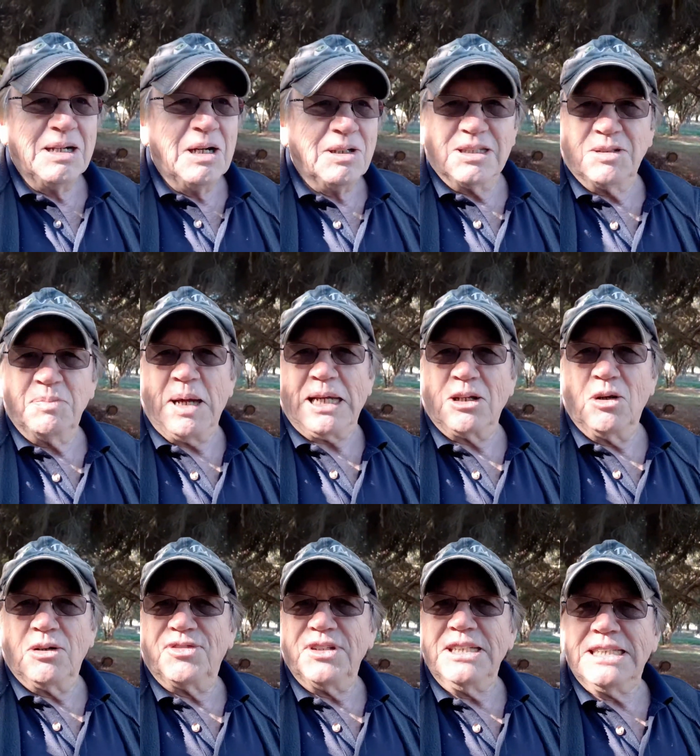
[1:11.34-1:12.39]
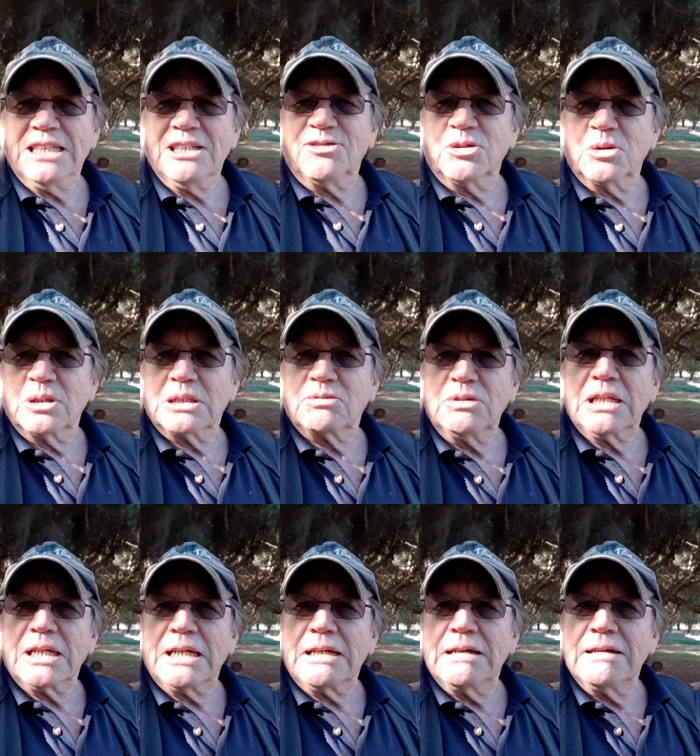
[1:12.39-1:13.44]
just make life easier for us,
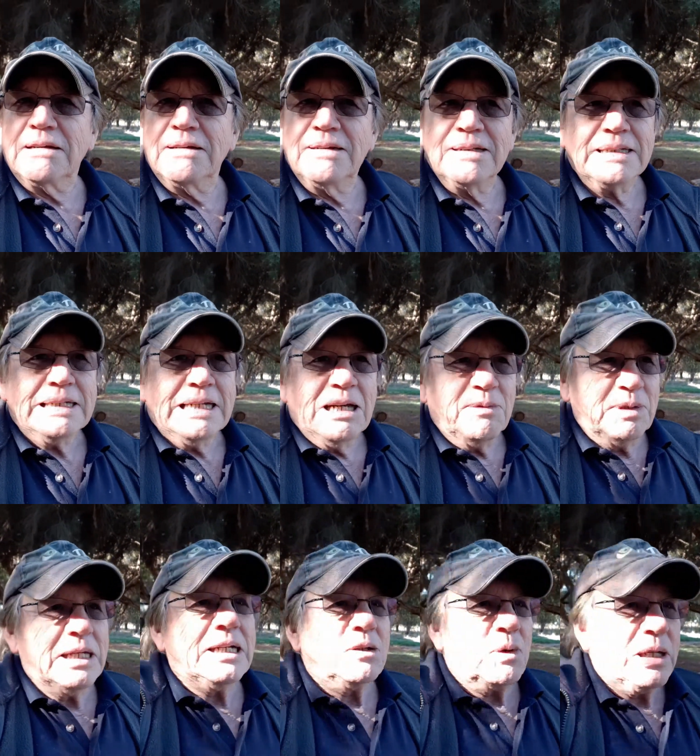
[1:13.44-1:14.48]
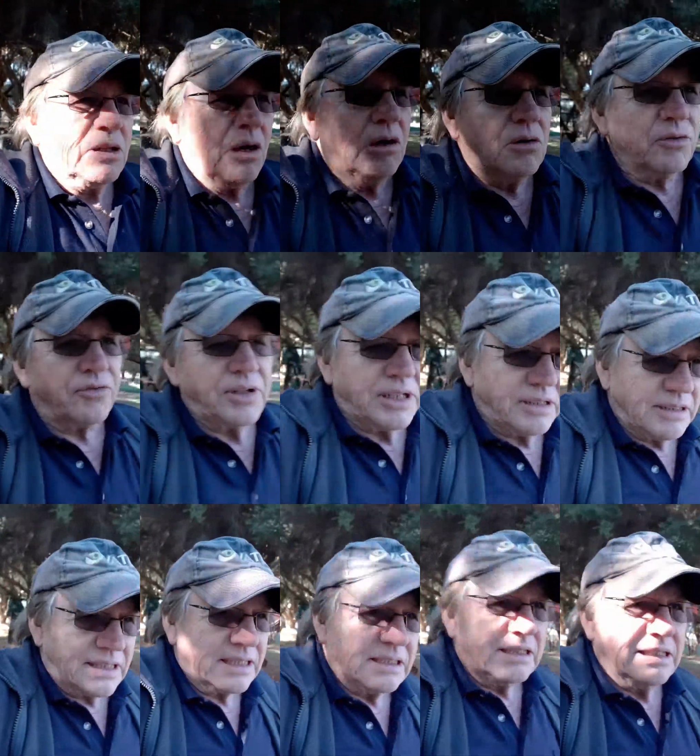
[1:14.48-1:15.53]
really. But anyway, the whole thing
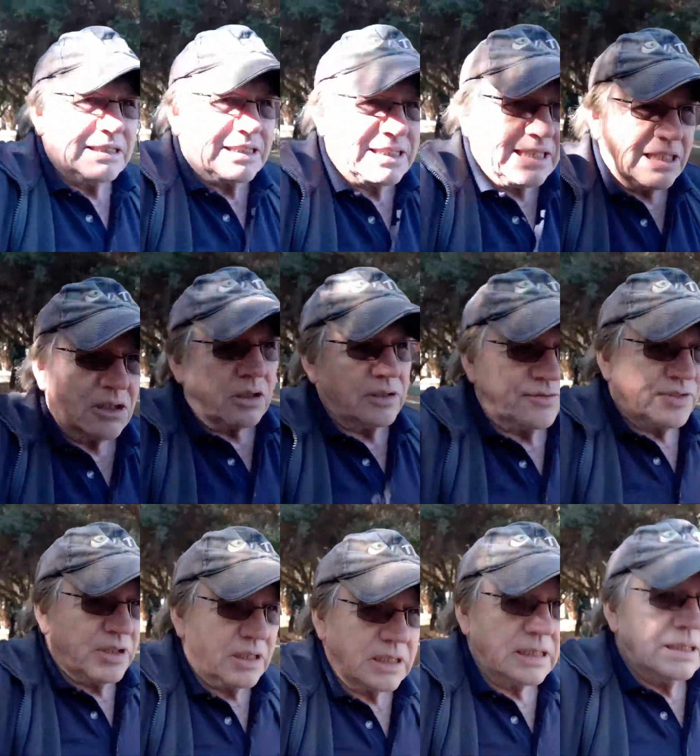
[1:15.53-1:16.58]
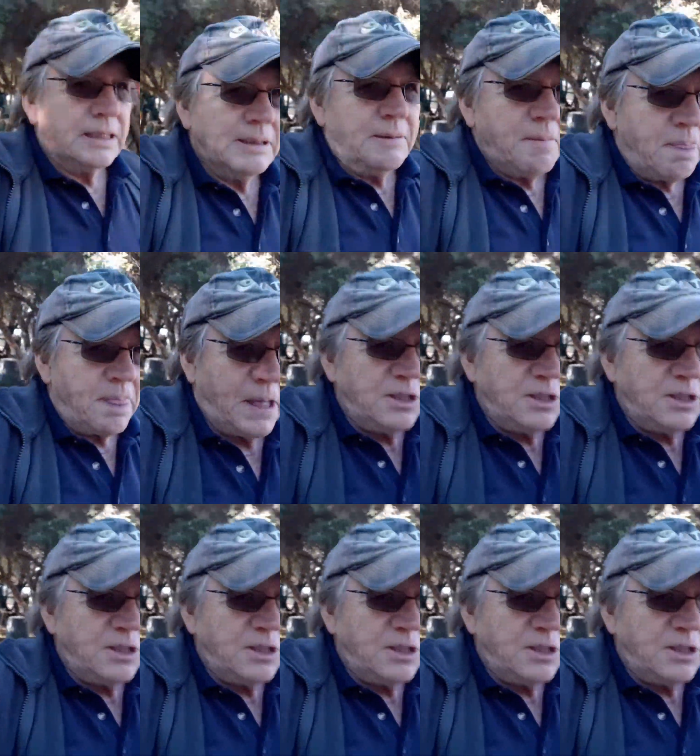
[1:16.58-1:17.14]
is set. I've got the